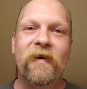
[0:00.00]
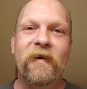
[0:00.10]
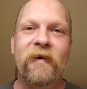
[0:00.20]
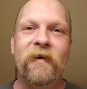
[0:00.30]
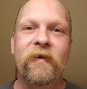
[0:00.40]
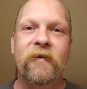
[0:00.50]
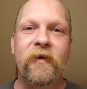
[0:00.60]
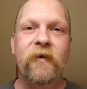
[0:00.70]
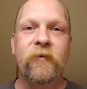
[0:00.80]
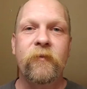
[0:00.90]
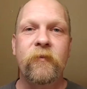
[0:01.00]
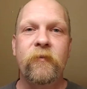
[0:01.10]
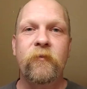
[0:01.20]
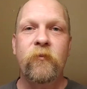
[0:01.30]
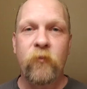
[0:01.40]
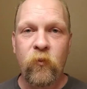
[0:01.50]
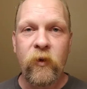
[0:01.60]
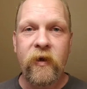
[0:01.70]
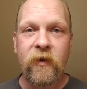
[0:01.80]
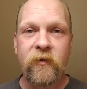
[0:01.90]
yeah,
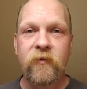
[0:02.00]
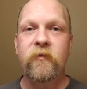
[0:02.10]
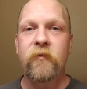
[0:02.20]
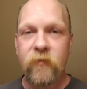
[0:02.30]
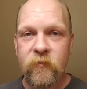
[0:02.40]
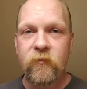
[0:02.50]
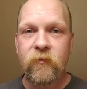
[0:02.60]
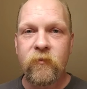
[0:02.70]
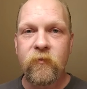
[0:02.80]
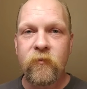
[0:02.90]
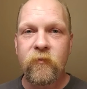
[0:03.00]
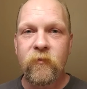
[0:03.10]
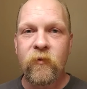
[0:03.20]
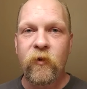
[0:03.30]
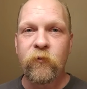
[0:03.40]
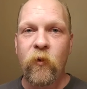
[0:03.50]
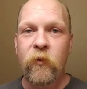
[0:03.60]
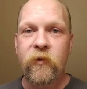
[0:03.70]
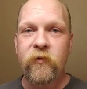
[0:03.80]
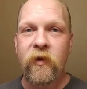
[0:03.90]
weekend, looking
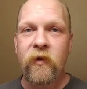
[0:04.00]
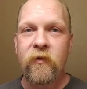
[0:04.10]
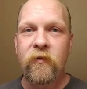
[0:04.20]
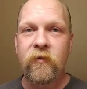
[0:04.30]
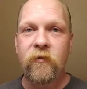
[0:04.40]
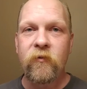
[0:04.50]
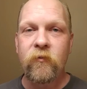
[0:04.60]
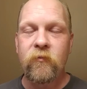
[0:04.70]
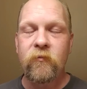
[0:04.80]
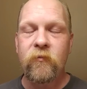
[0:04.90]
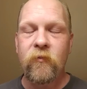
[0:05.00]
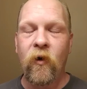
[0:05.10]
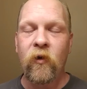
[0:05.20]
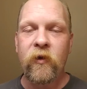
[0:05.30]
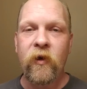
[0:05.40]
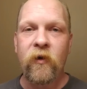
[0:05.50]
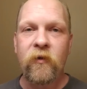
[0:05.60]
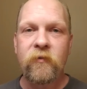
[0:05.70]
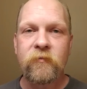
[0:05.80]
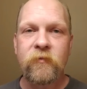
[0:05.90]
forward to seeing all of
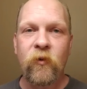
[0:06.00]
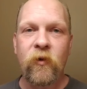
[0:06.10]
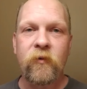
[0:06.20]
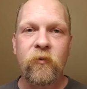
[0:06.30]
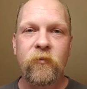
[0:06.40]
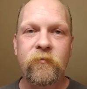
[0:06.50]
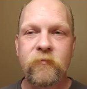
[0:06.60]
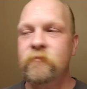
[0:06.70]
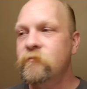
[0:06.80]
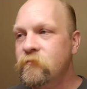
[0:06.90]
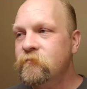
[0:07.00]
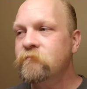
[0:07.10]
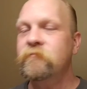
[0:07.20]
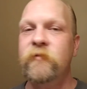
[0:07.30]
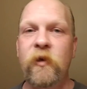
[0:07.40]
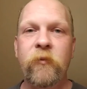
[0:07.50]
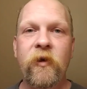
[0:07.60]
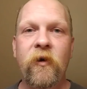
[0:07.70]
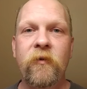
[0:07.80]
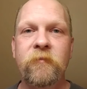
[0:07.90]
y'all, or some
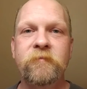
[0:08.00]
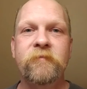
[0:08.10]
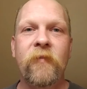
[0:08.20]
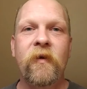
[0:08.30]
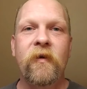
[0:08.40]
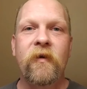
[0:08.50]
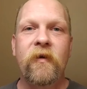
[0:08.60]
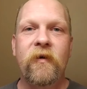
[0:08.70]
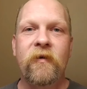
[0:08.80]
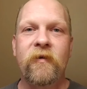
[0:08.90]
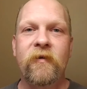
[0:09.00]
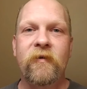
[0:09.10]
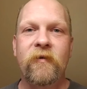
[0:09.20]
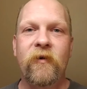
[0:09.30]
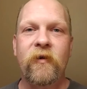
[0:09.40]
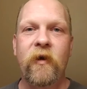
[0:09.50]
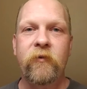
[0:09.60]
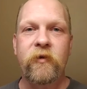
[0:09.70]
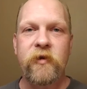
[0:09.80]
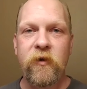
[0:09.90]
of y'all, on
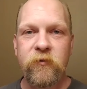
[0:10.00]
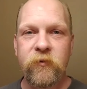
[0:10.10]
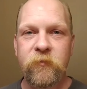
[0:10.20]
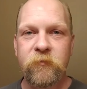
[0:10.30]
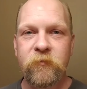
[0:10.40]
Kevy Shave,